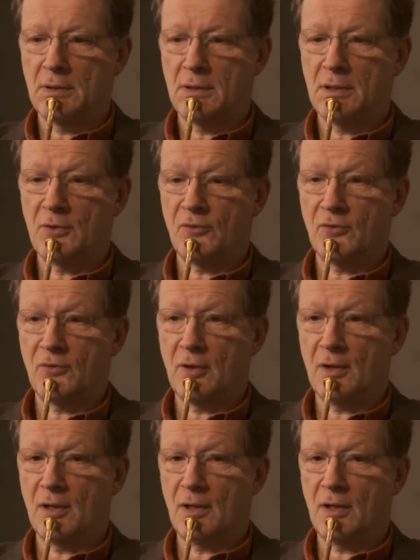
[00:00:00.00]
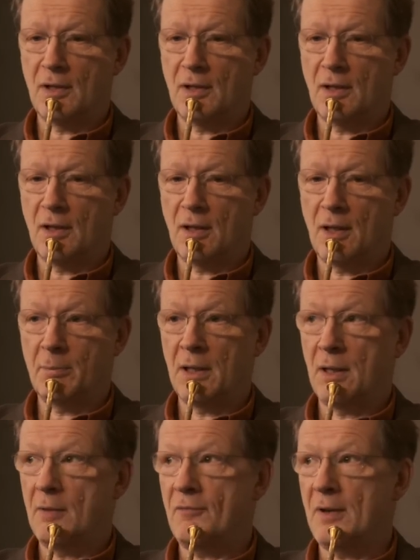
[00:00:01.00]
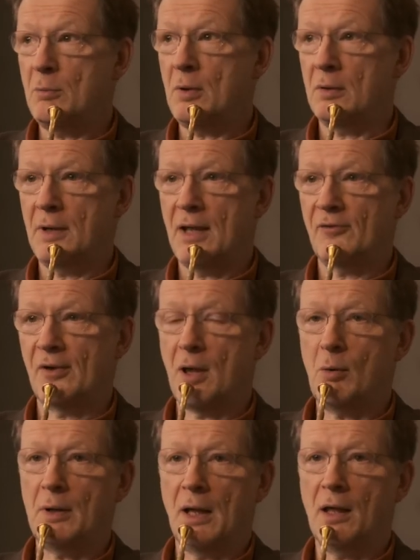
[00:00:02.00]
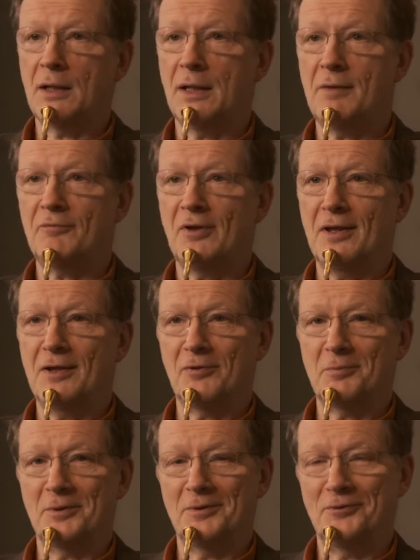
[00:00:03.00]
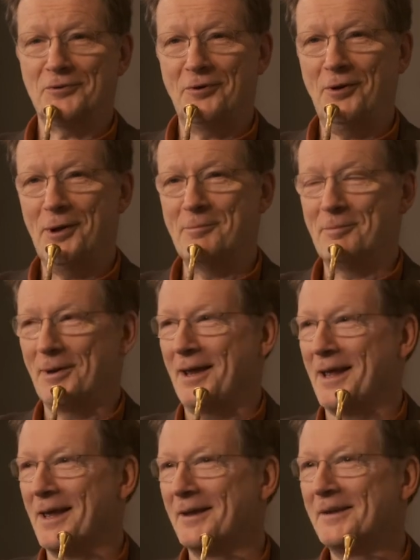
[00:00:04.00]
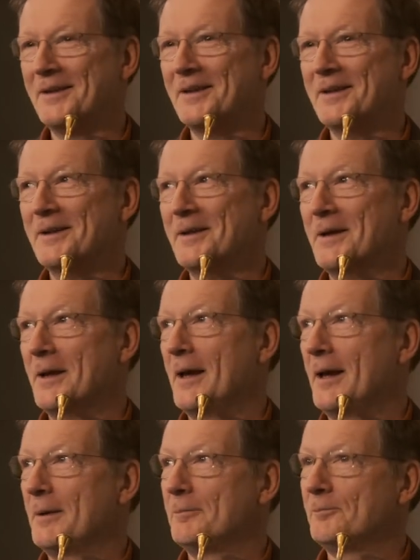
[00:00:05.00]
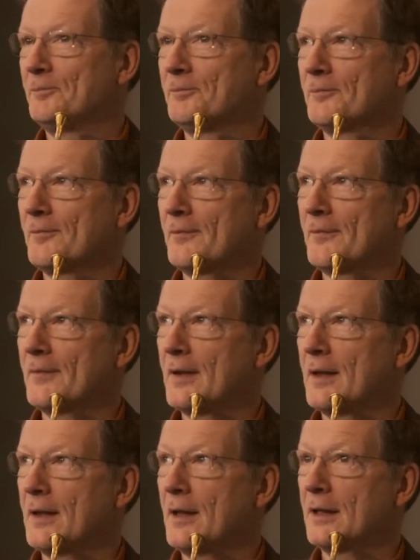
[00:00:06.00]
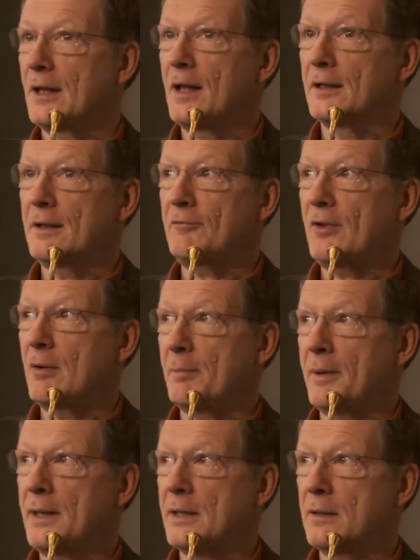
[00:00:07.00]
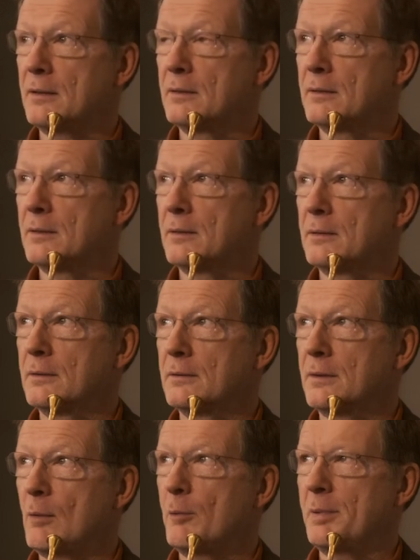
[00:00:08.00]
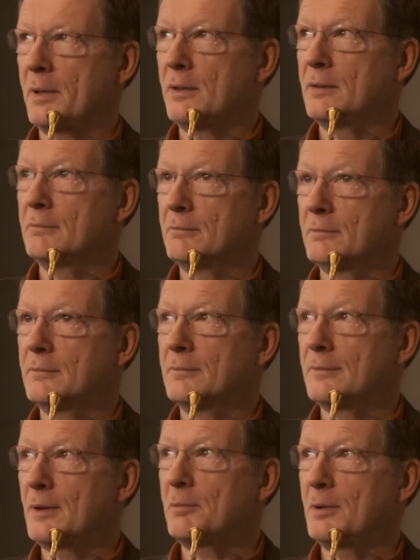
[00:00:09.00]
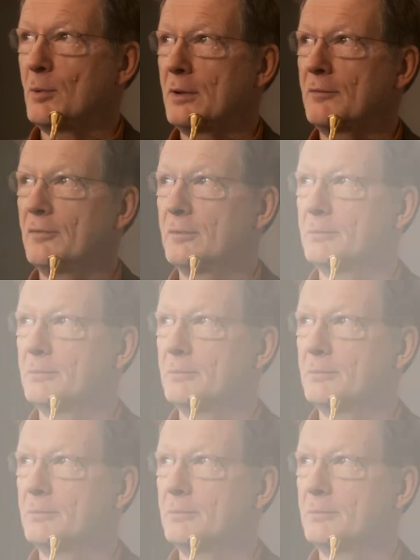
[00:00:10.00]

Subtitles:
I mean, if anyone has a go at it, I'd love to hear someone try and play it. I'd love to hear it played. That would be wonderful.